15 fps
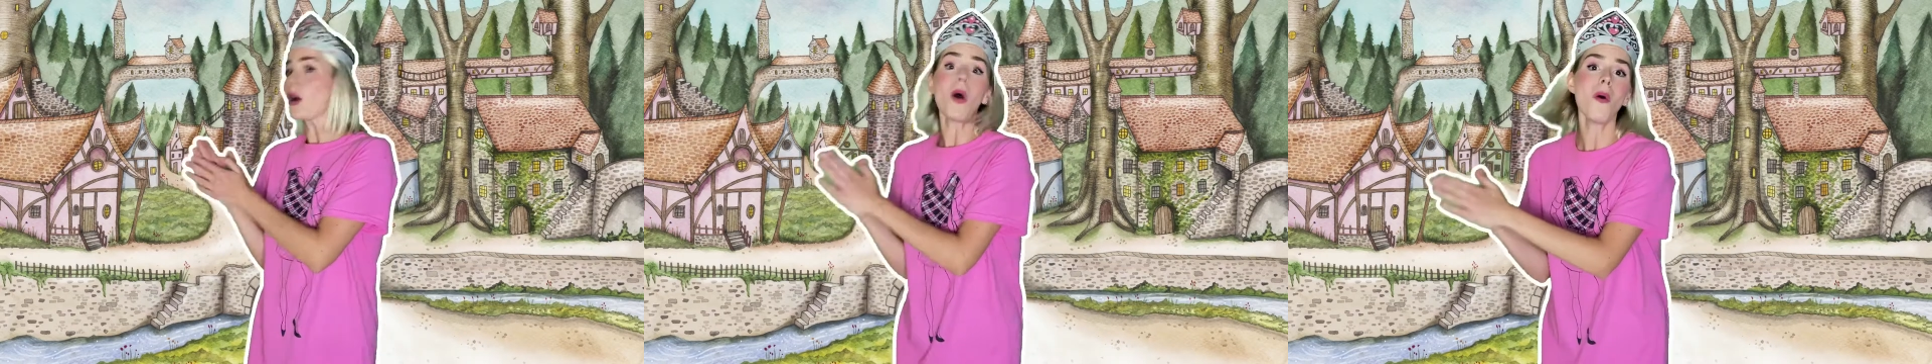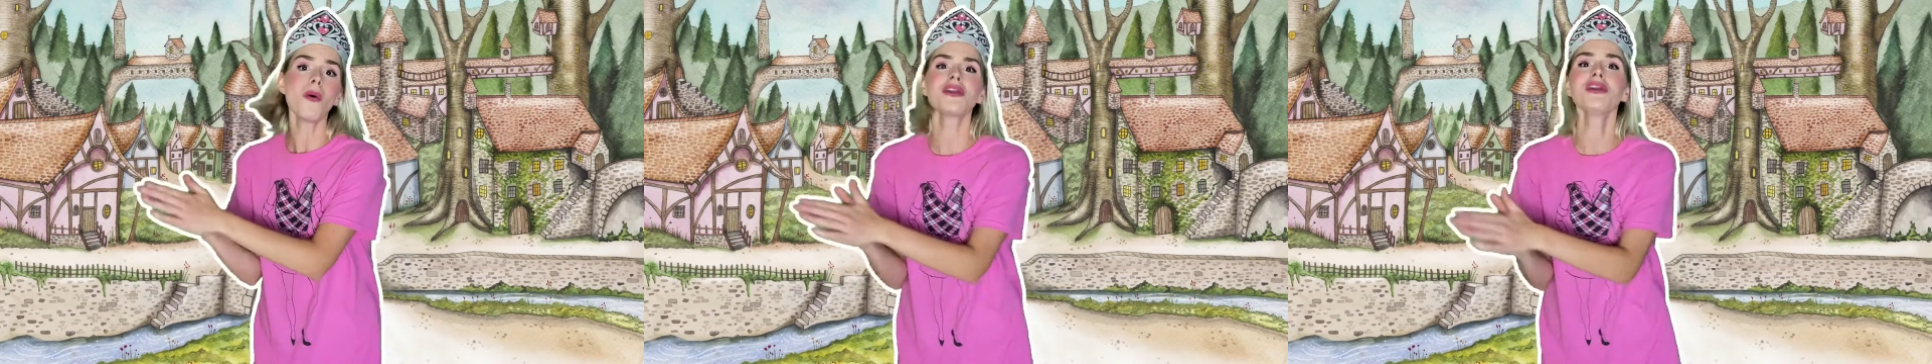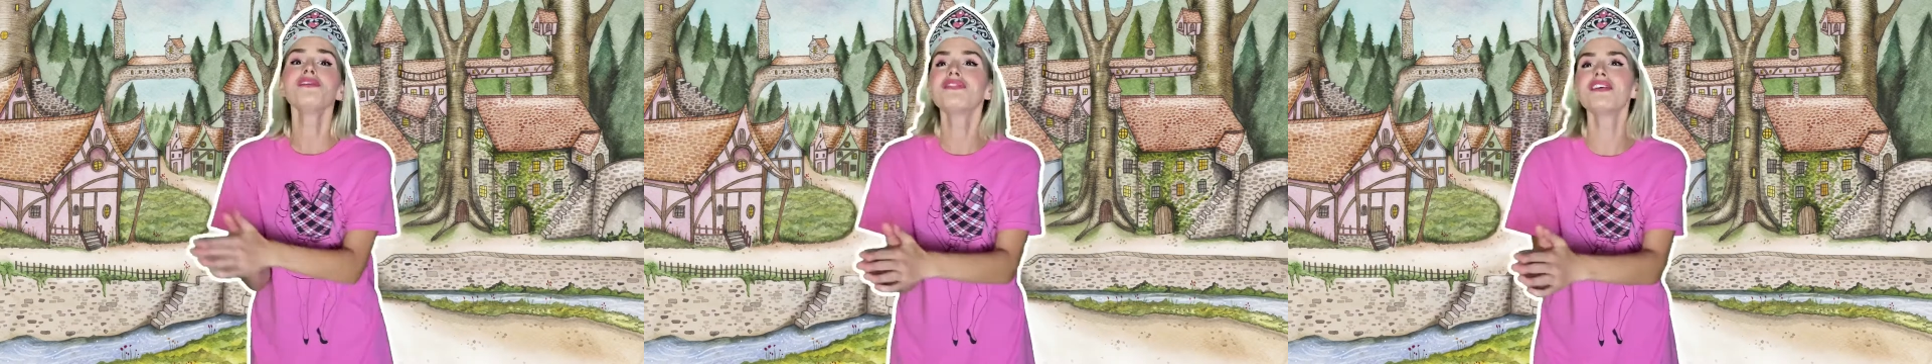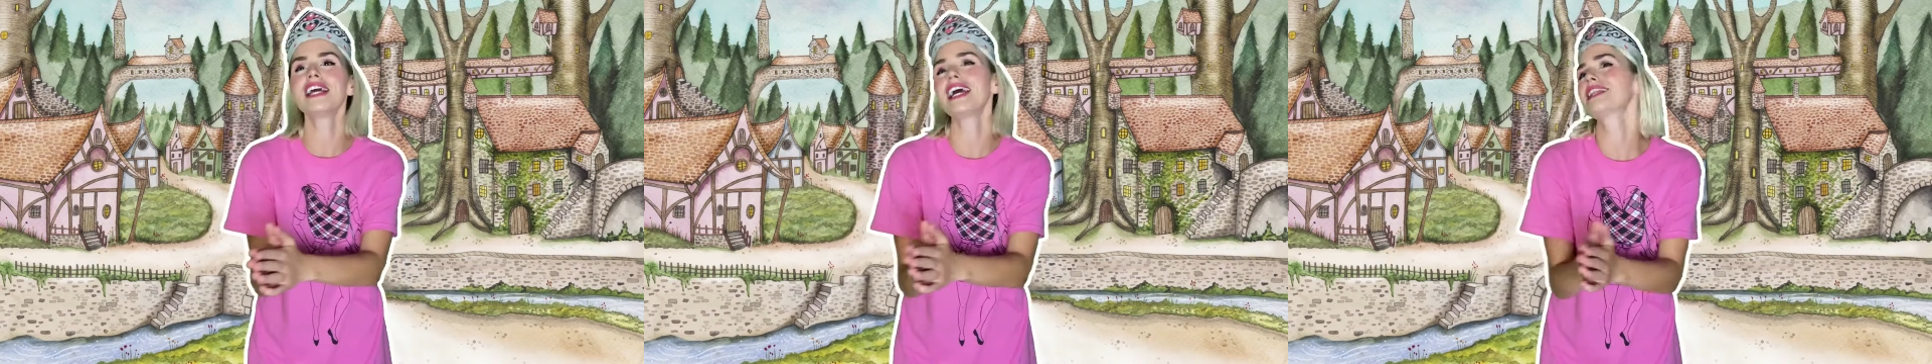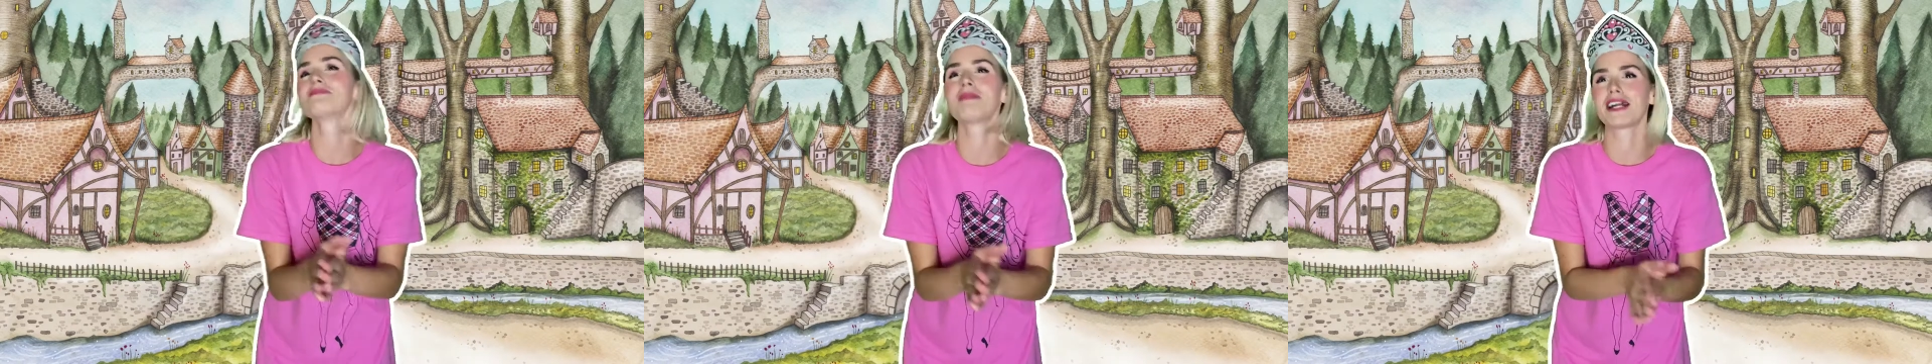or
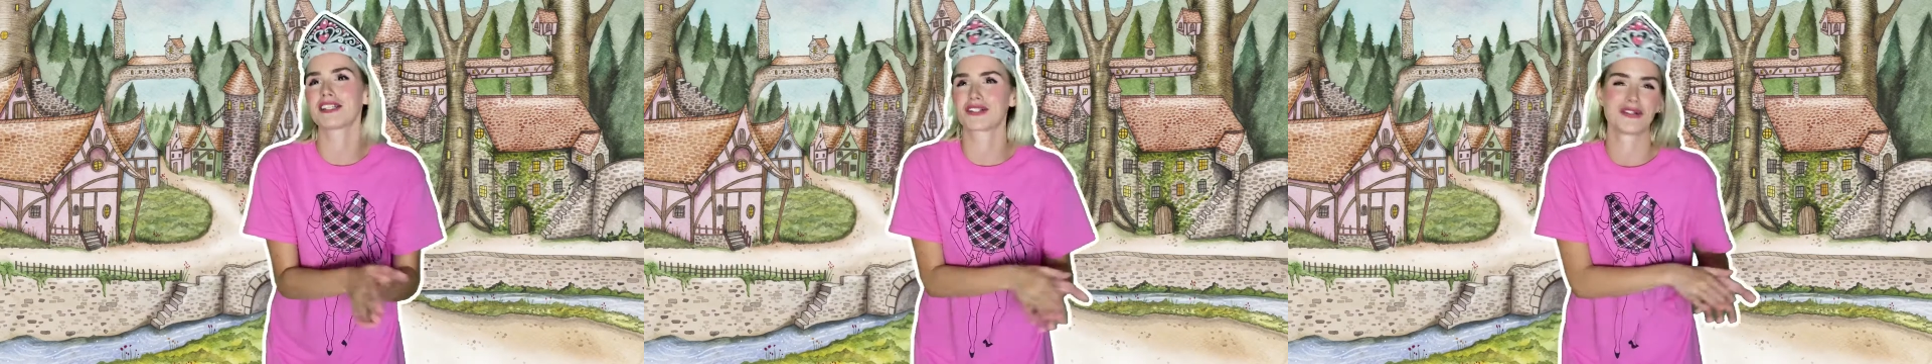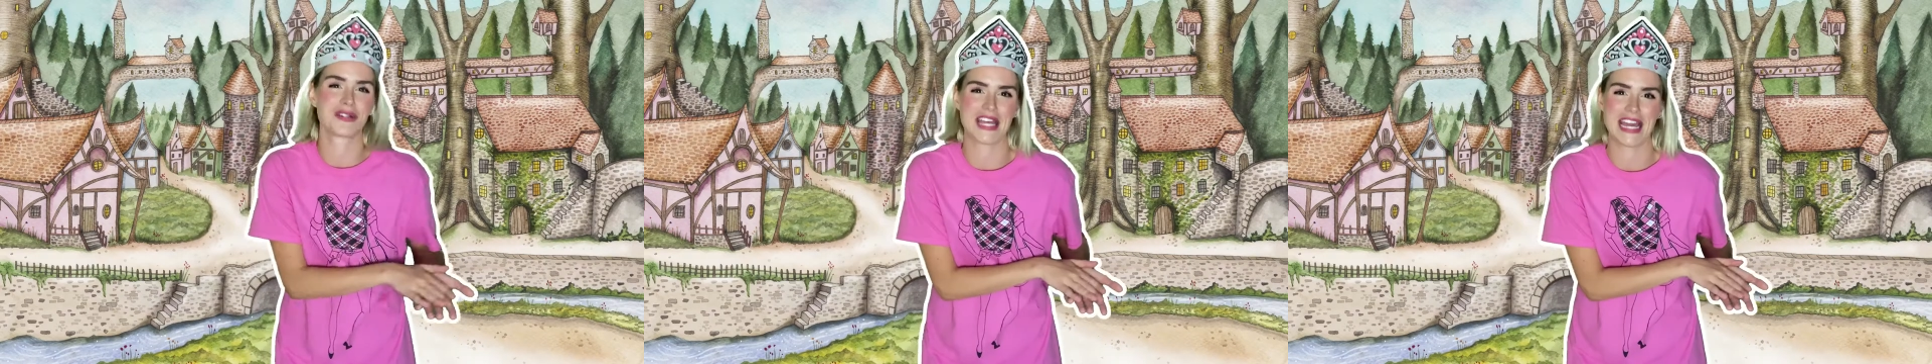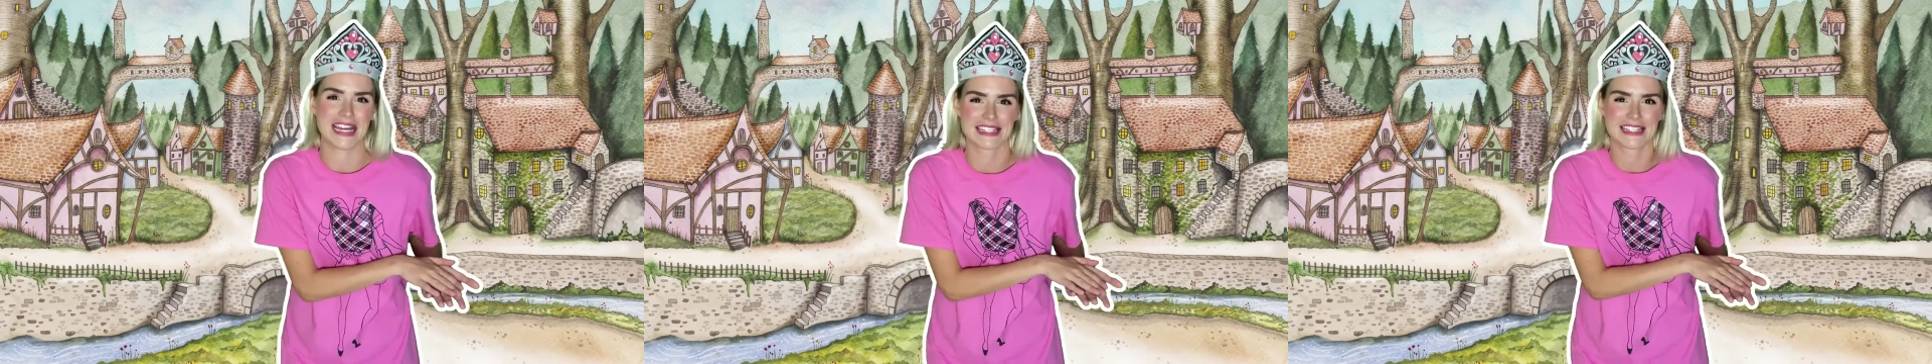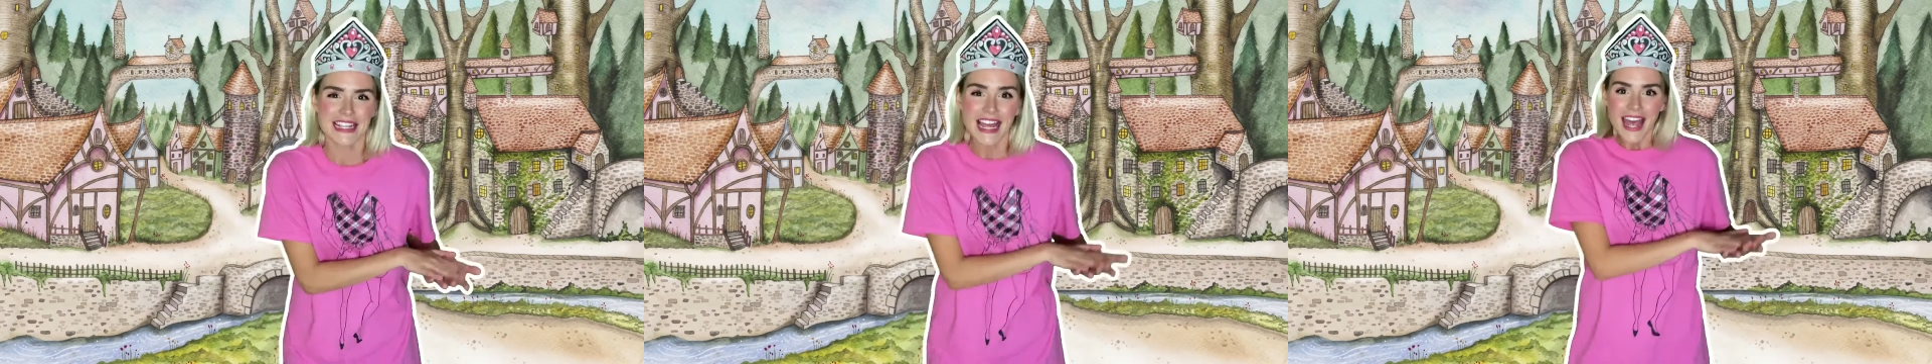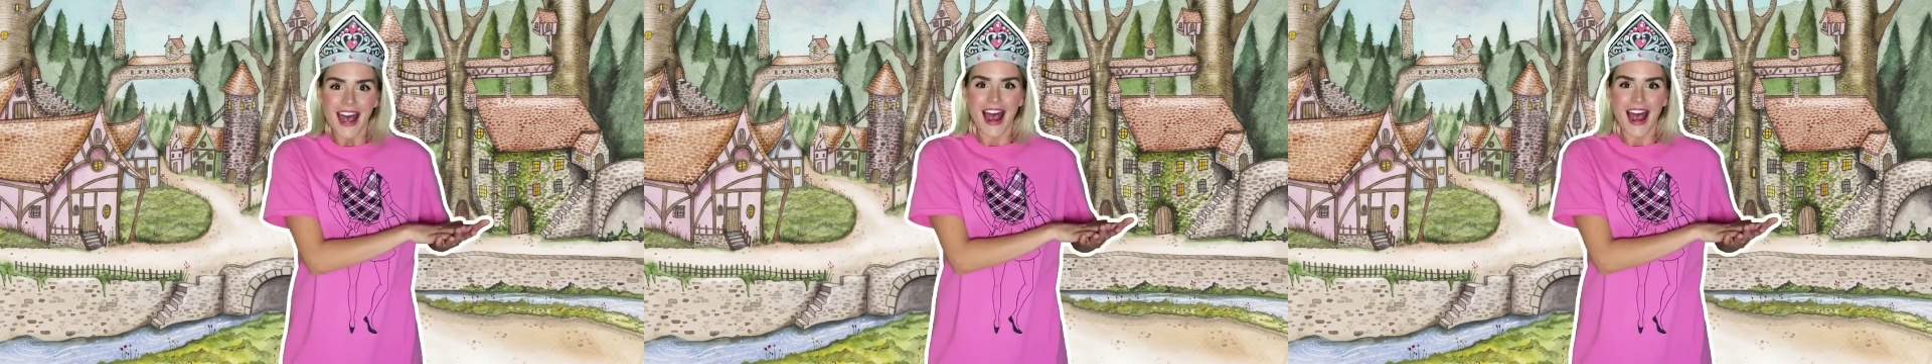Euphony and the Magical Kiss,